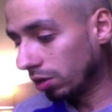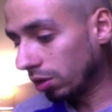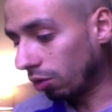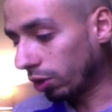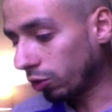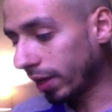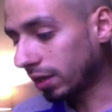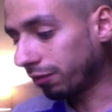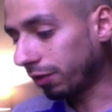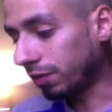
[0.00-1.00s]
So once we
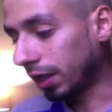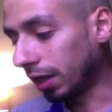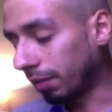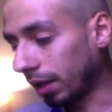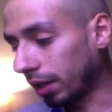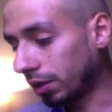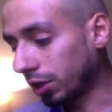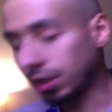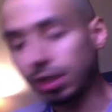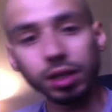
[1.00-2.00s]
get to 15, I'm going to
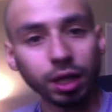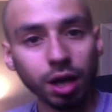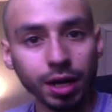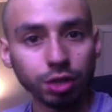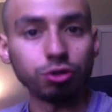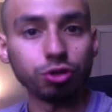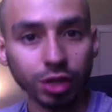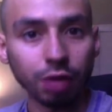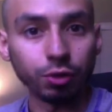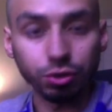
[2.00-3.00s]
just click on it.
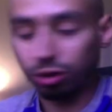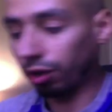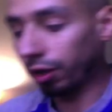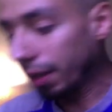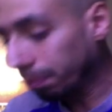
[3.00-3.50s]
Usually I would do 30.